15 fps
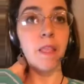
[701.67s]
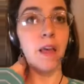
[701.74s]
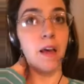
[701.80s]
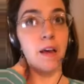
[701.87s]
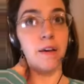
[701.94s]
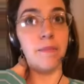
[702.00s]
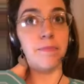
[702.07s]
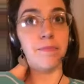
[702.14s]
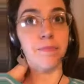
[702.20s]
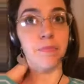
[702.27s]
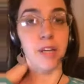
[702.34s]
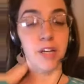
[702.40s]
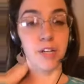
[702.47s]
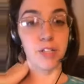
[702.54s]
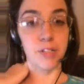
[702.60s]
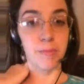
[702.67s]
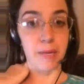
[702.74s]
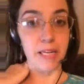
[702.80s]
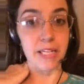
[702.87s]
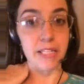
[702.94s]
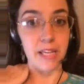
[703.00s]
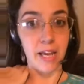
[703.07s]
And you're
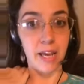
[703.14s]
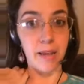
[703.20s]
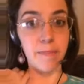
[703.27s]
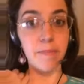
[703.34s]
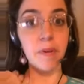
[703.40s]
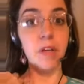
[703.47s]
spending time